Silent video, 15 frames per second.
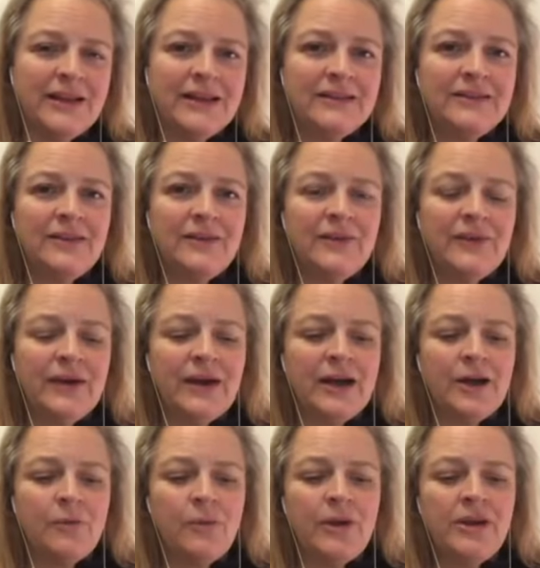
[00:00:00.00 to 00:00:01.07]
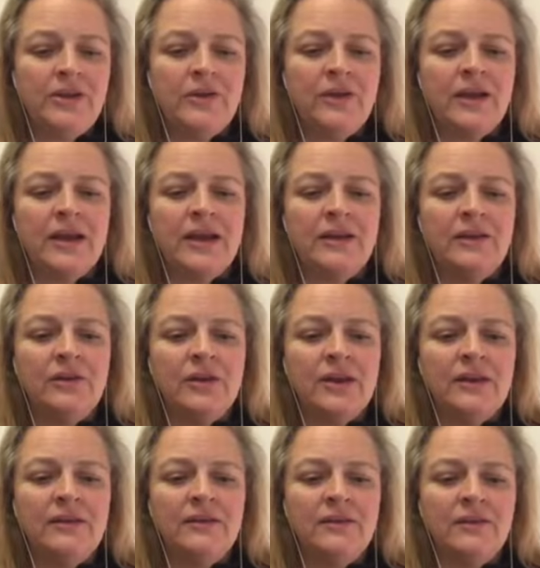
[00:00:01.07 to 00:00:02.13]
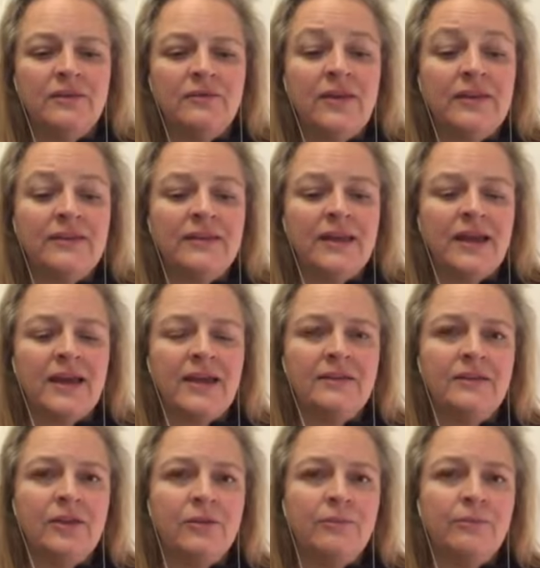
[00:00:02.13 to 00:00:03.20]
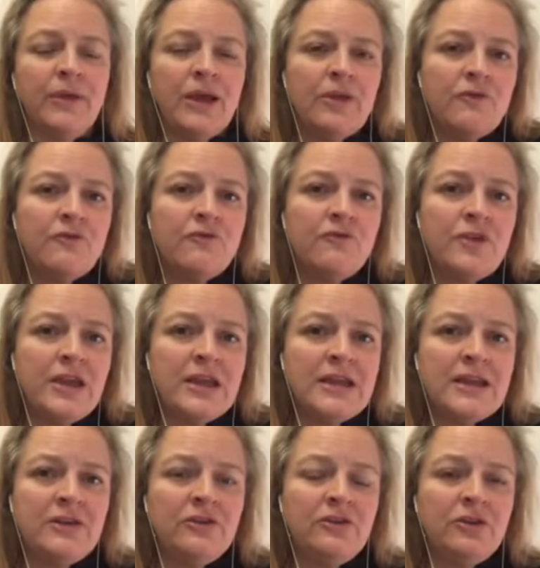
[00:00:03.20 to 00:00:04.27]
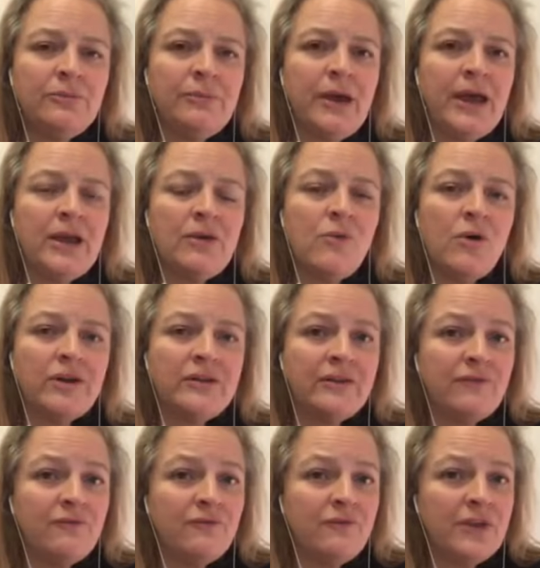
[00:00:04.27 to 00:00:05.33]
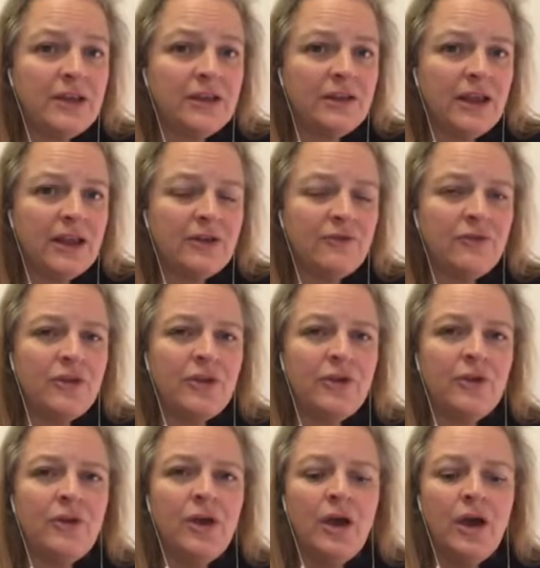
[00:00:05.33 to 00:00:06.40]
So when you can look into, investigate, you know, feel into your pain. What does it feel like for you?